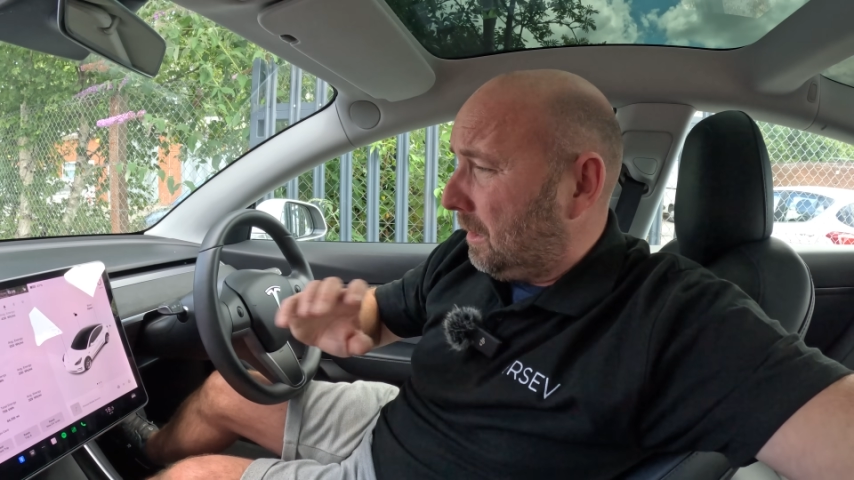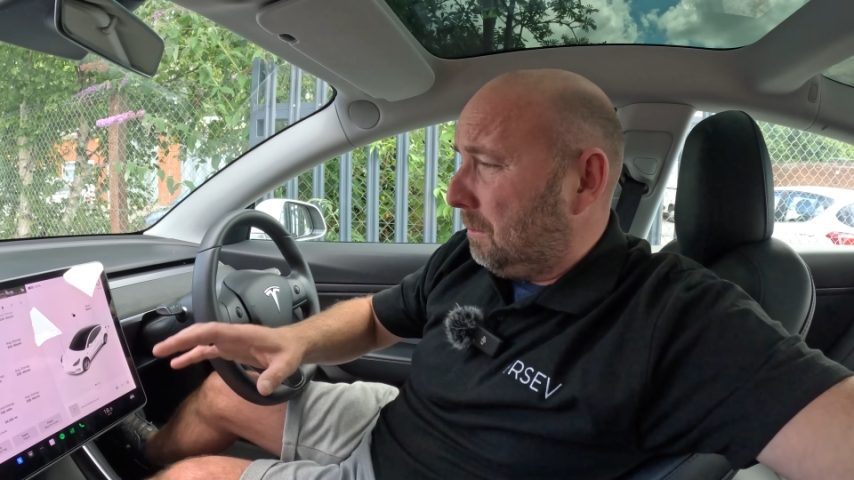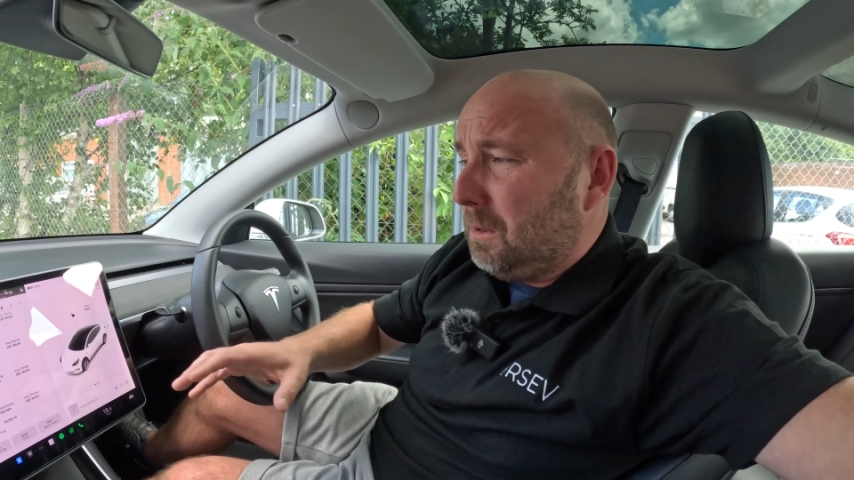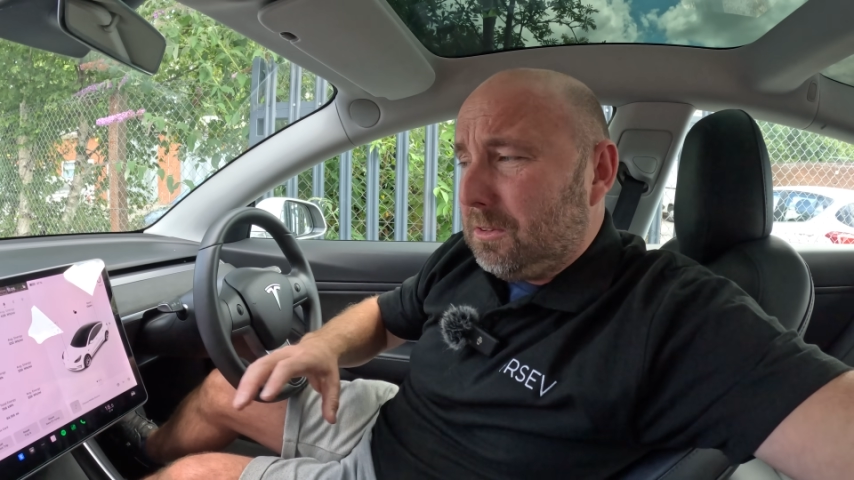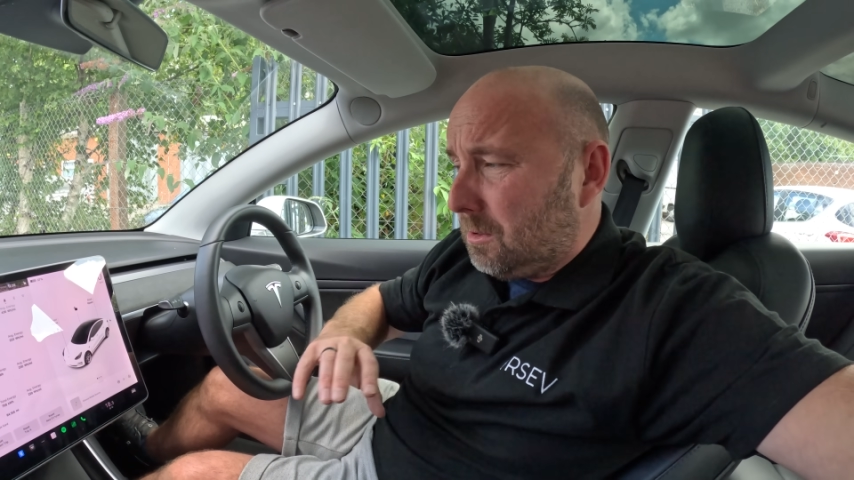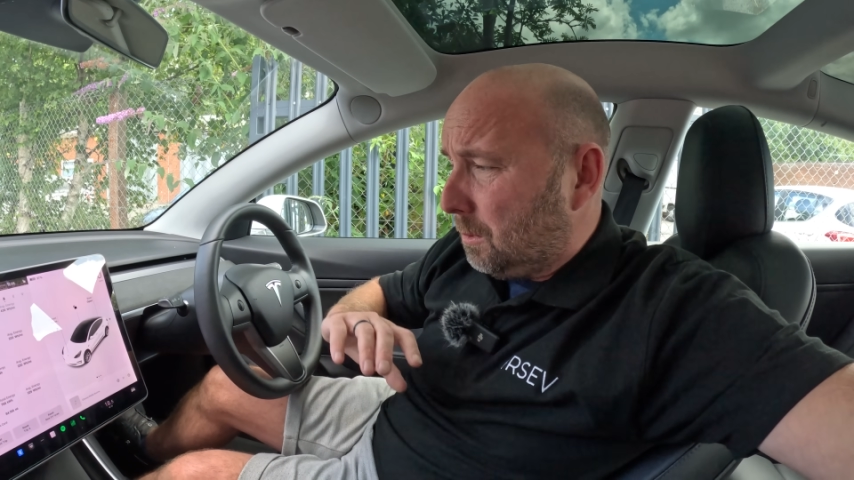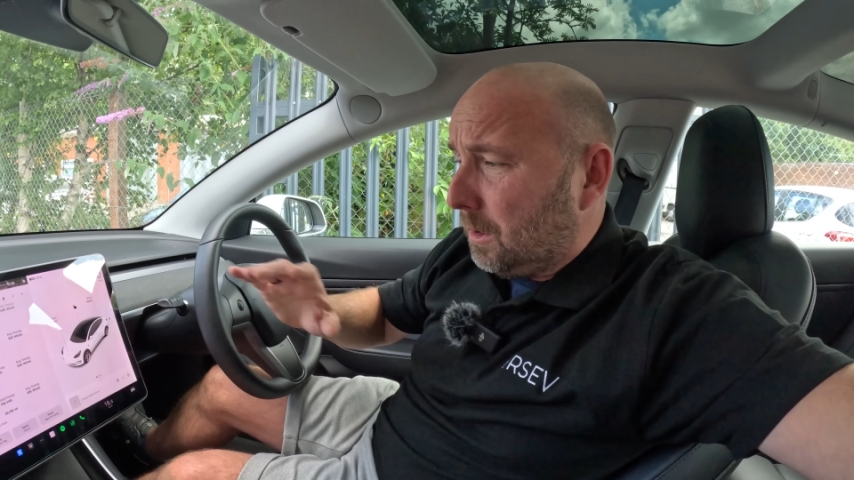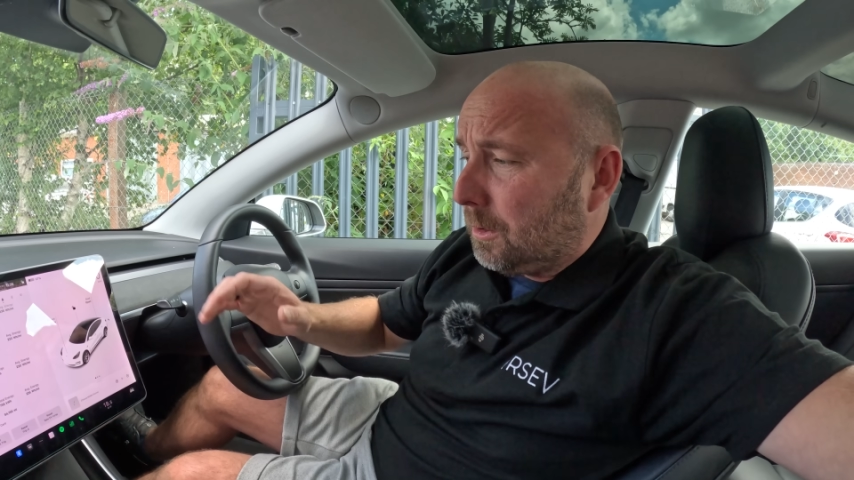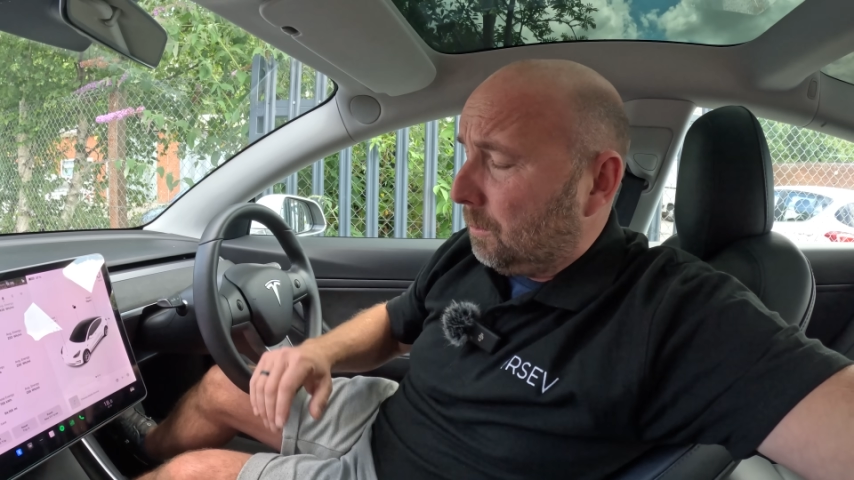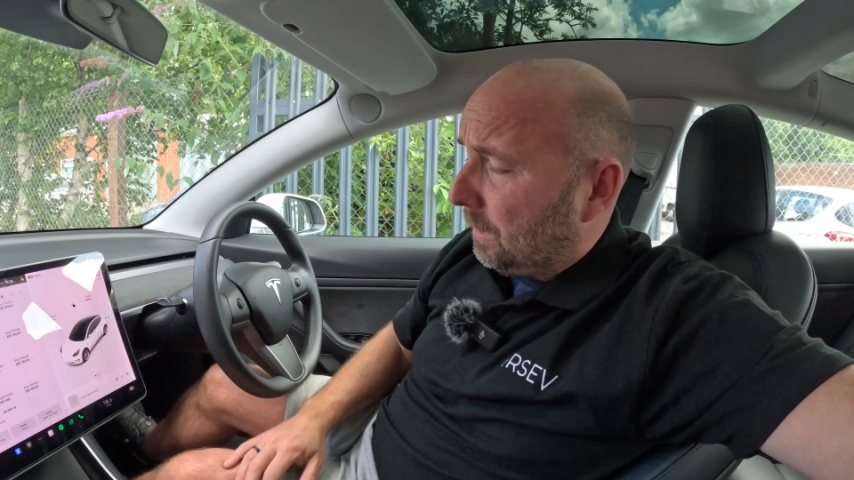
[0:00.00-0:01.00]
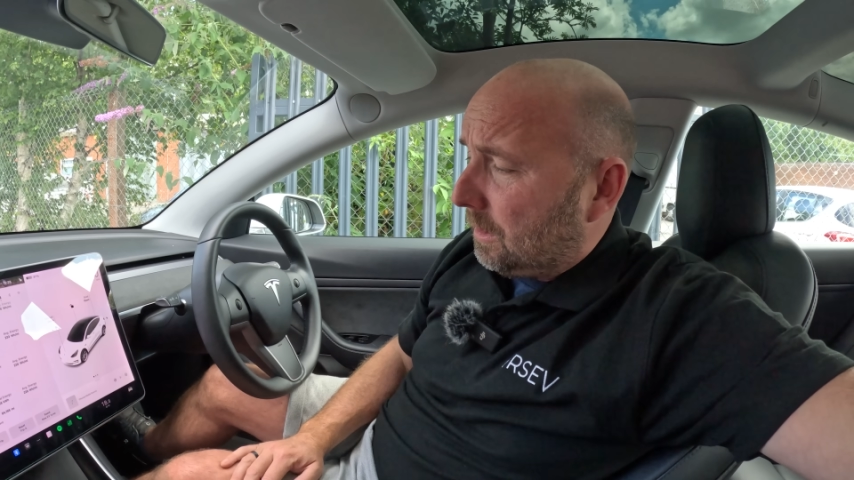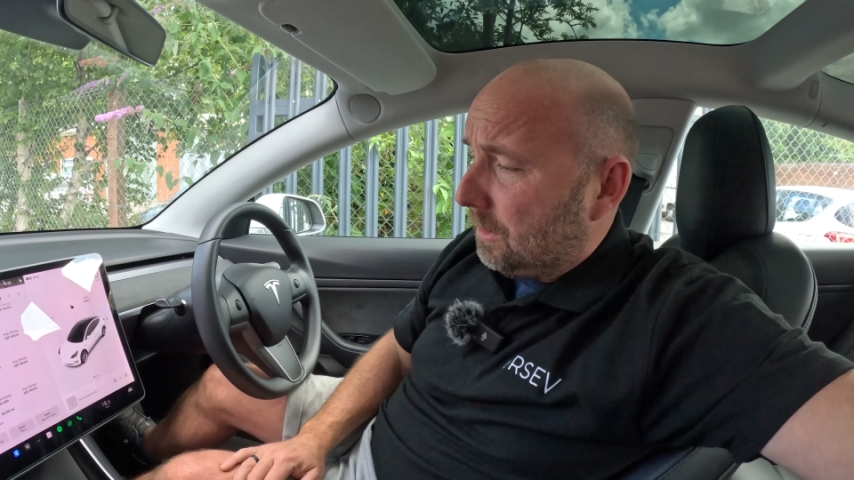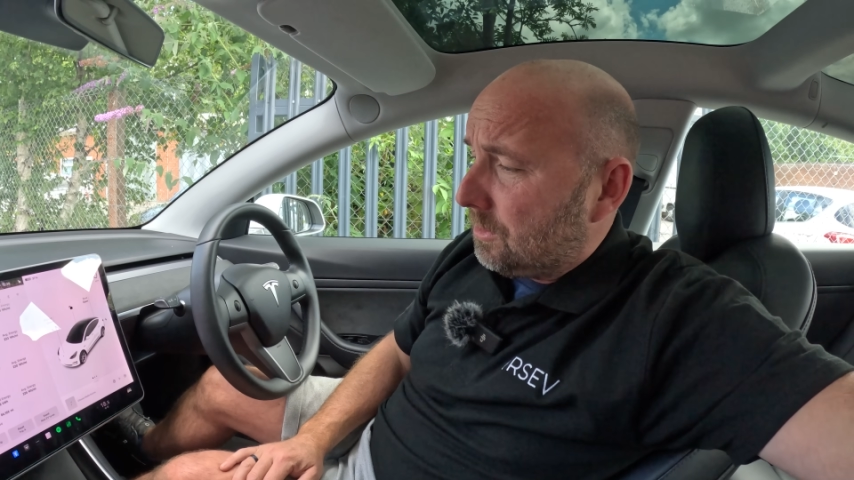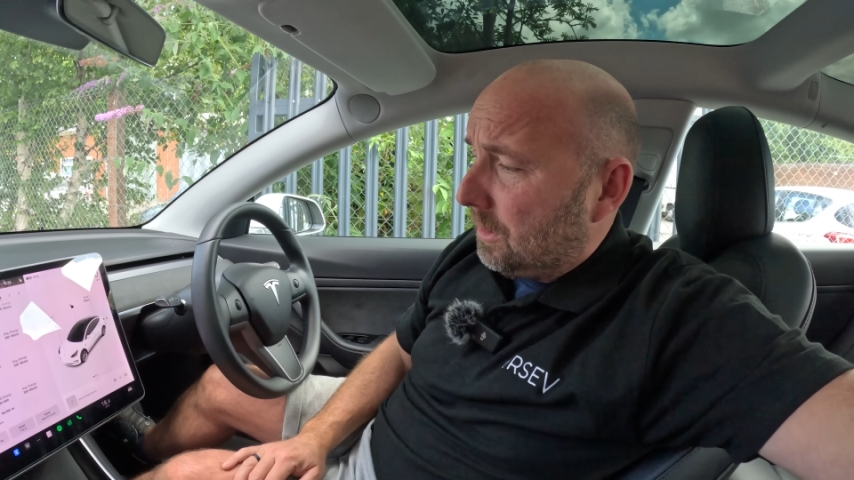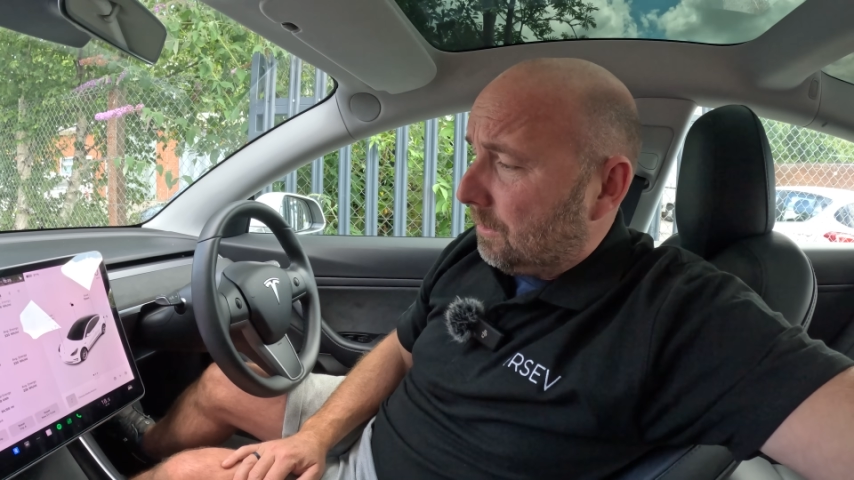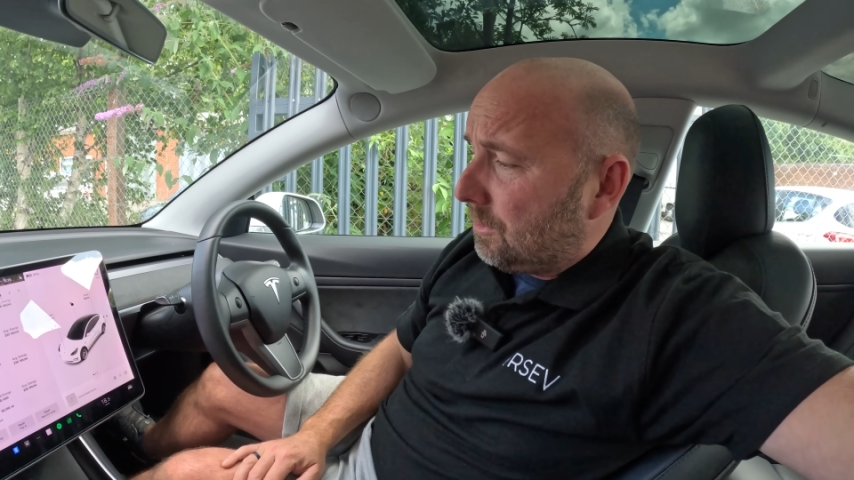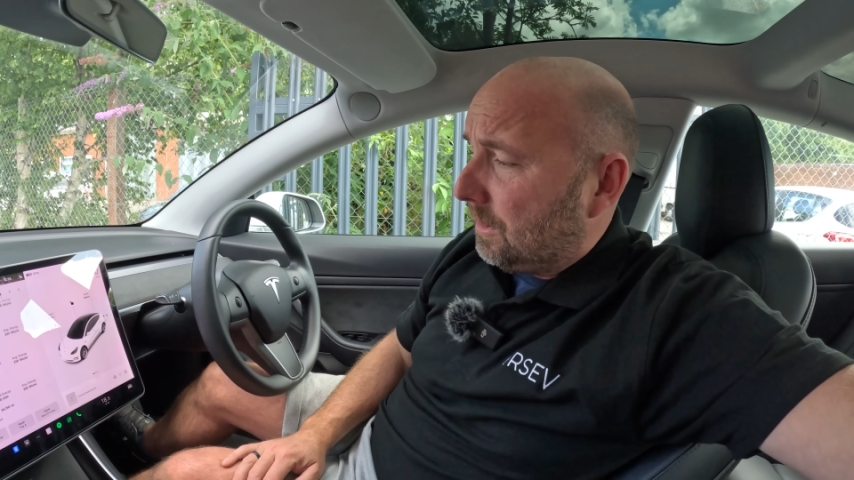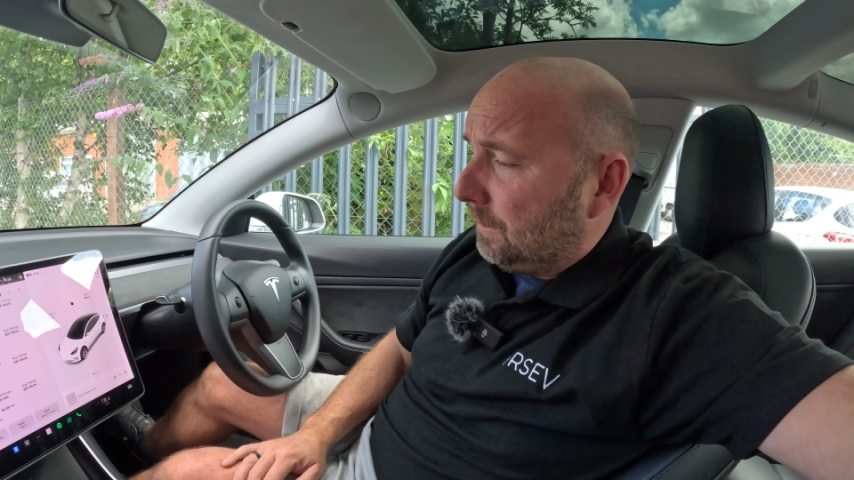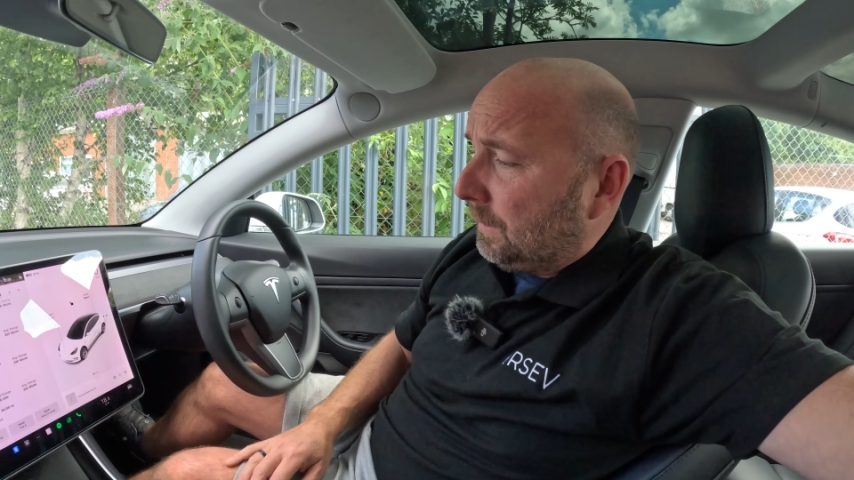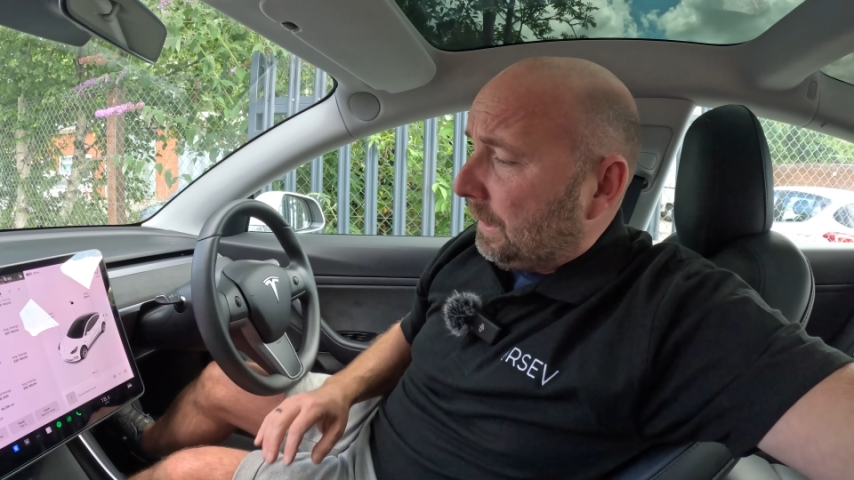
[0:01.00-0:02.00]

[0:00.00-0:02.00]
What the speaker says: commuting to work and all that kind of stuff. So